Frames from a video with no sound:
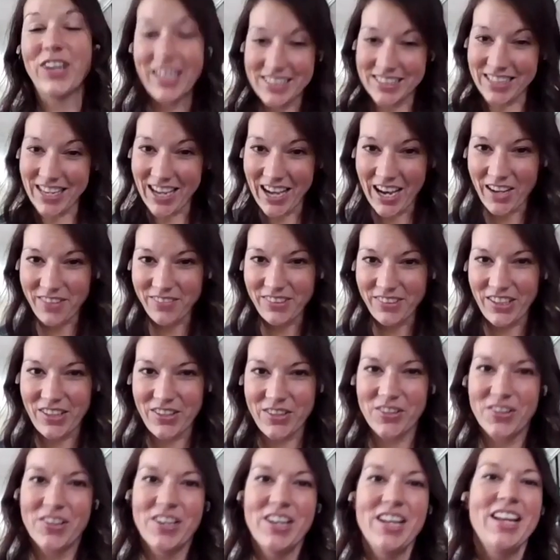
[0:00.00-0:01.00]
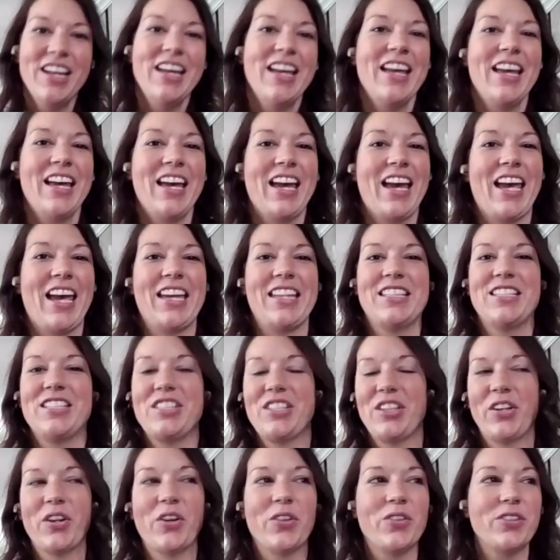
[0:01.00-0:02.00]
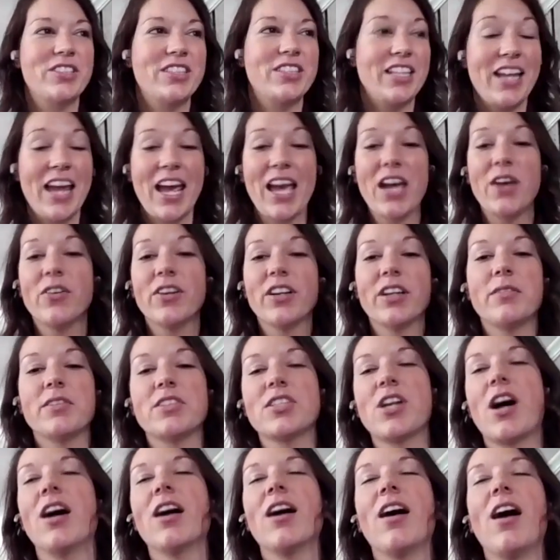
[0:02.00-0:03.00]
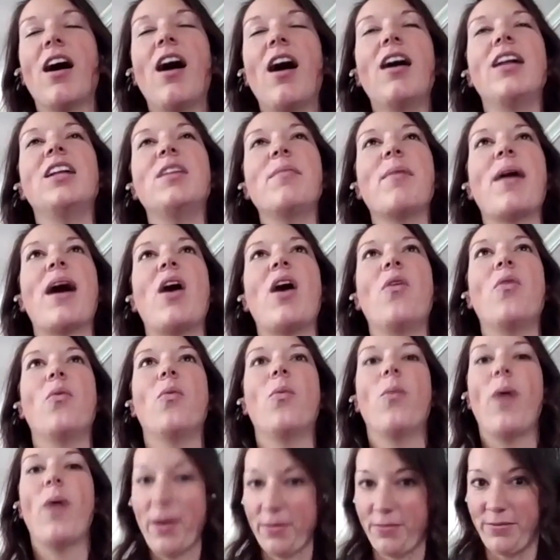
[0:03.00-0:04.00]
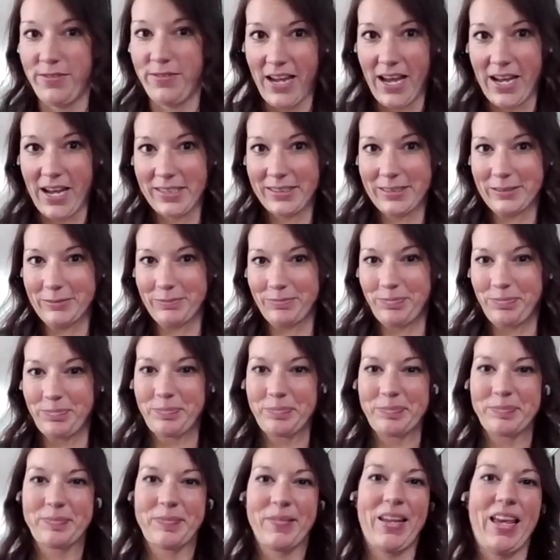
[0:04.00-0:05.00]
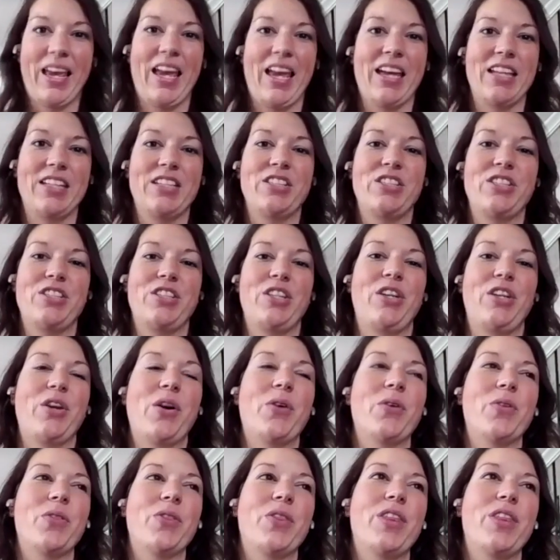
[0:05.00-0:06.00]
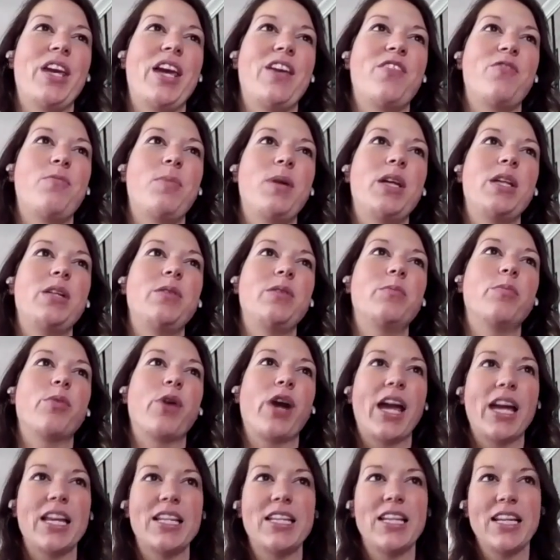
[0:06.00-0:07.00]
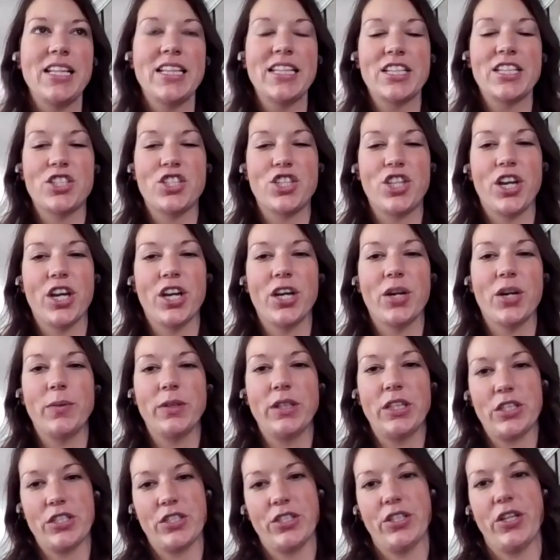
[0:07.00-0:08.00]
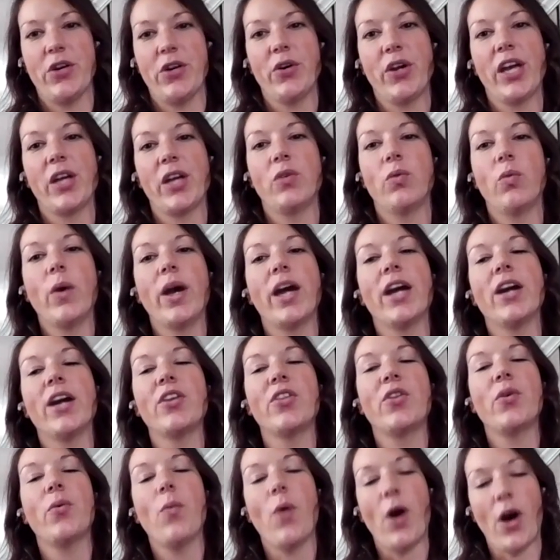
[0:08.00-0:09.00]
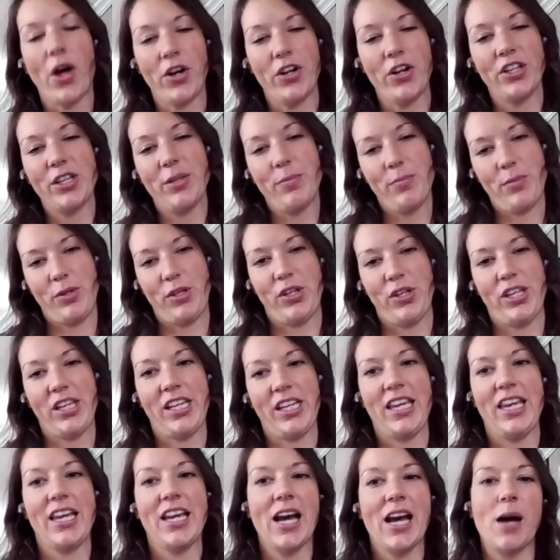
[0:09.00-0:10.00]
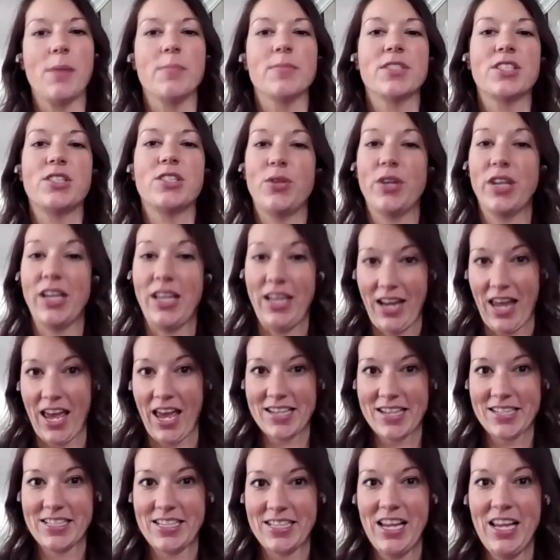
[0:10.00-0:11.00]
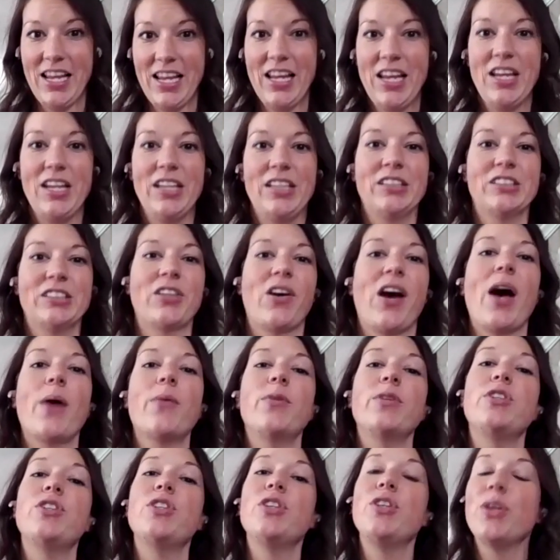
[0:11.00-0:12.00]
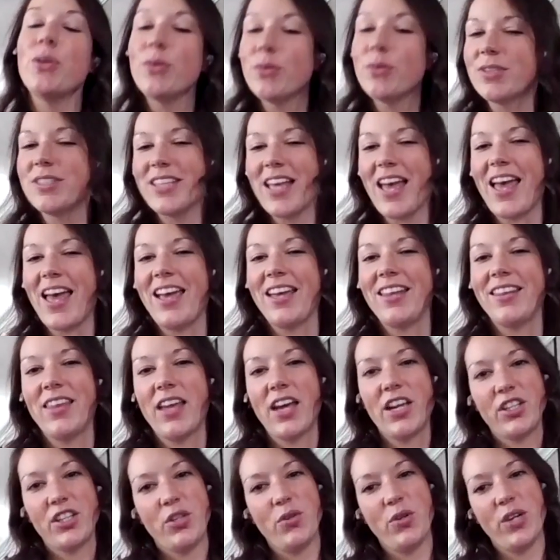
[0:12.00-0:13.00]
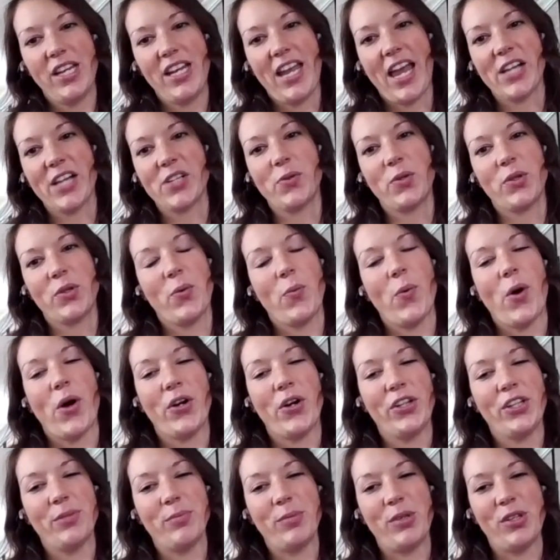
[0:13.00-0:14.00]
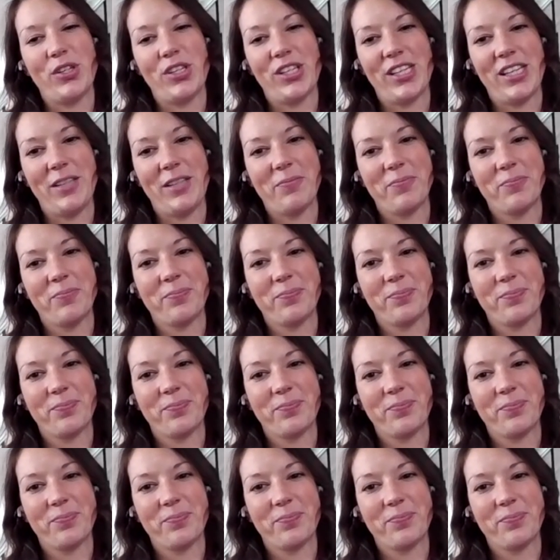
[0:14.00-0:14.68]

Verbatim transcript: great to have you. And, you know, today we're going to talk all about West Tech. And, you know, they've been branding this year with the slogan, where the water community comes to connect. So, how would you say that you connect with the water community?